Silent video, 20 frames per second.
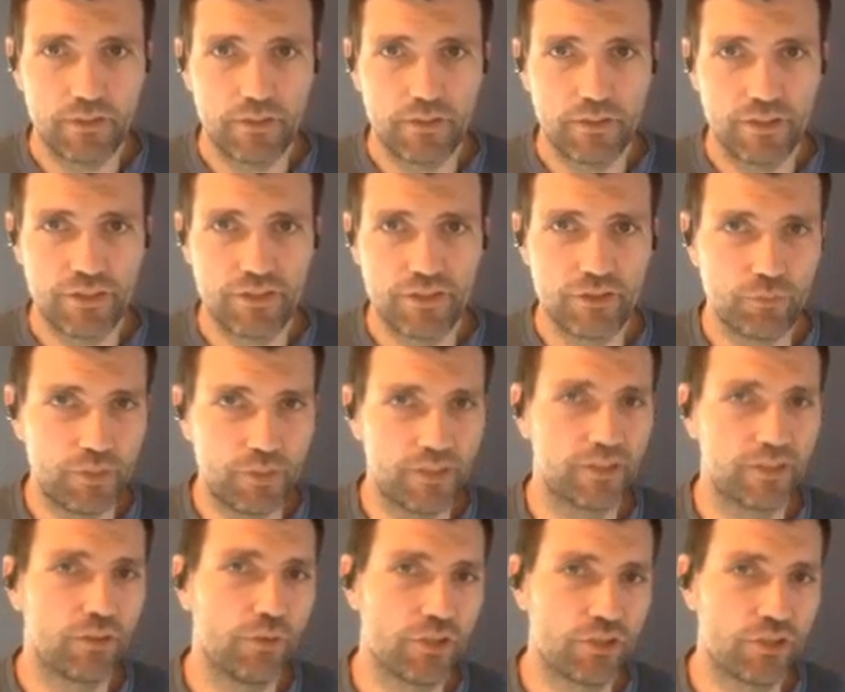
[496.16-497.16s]
this is the way
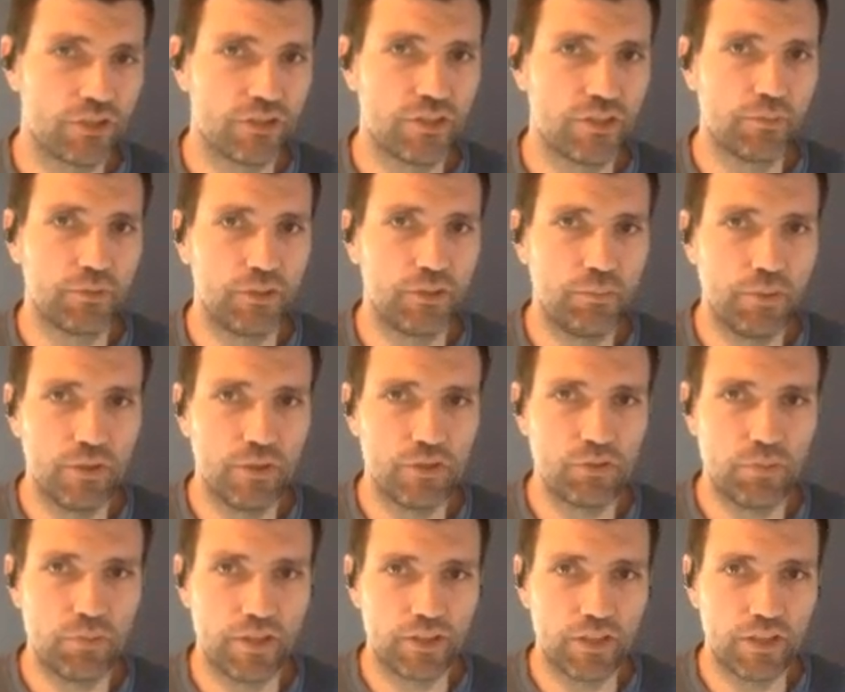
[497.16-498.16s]
the question is typically
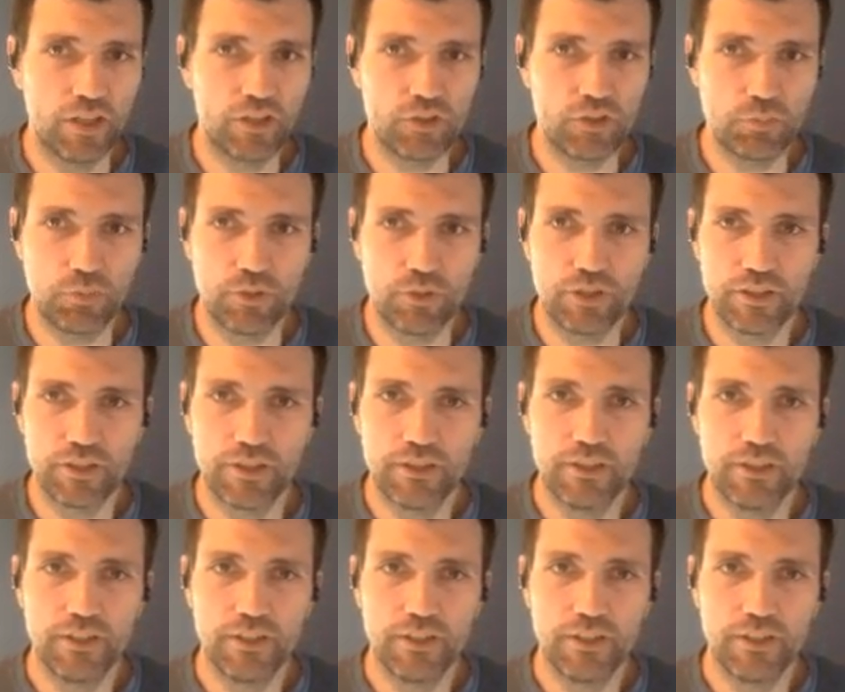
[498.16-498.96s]
posed by the College Board.